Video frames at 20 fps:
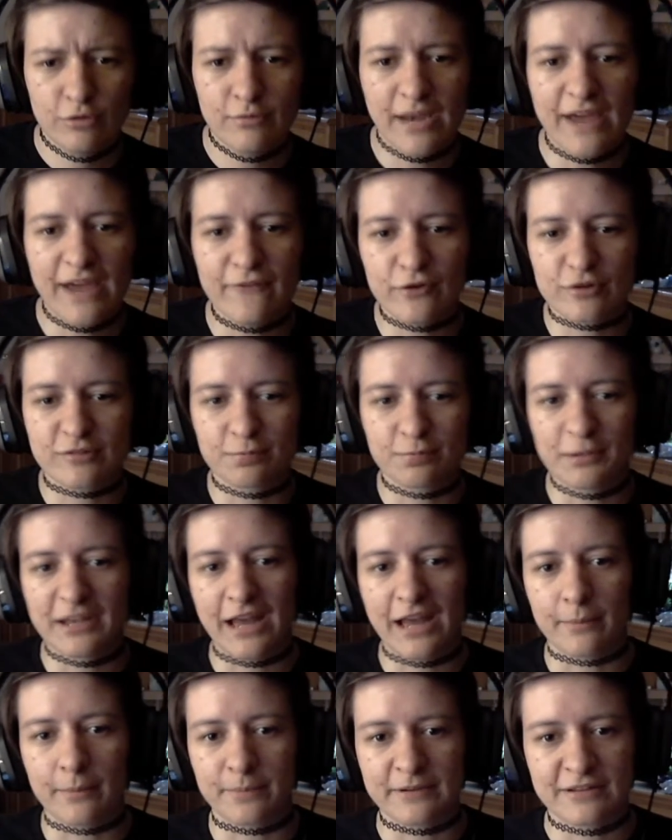You never
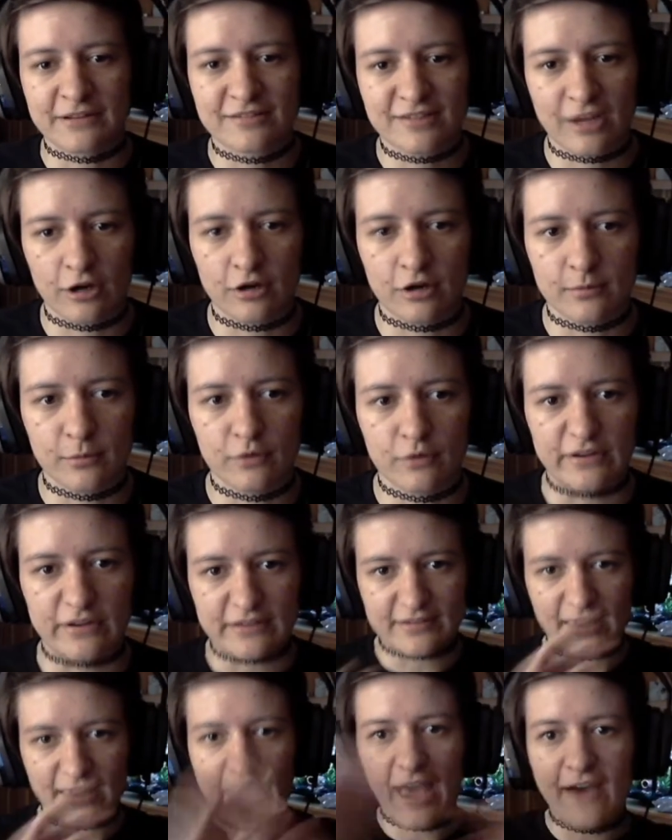split up in scary
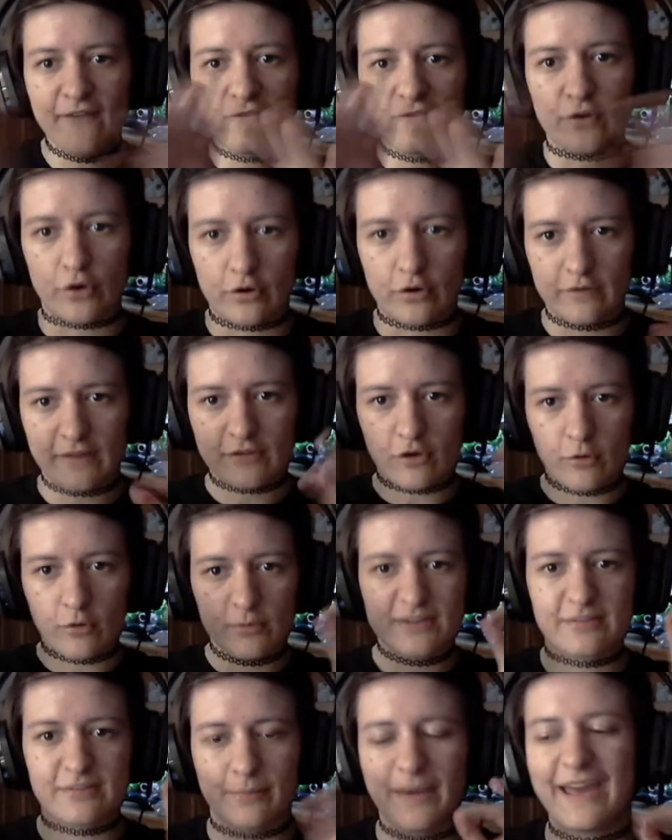movies, ever. That's
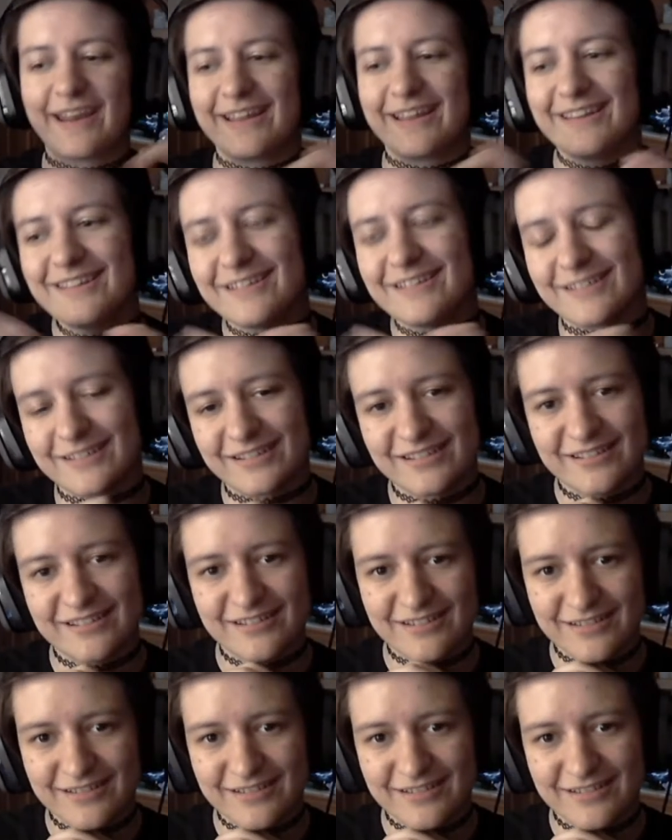always a bad idea.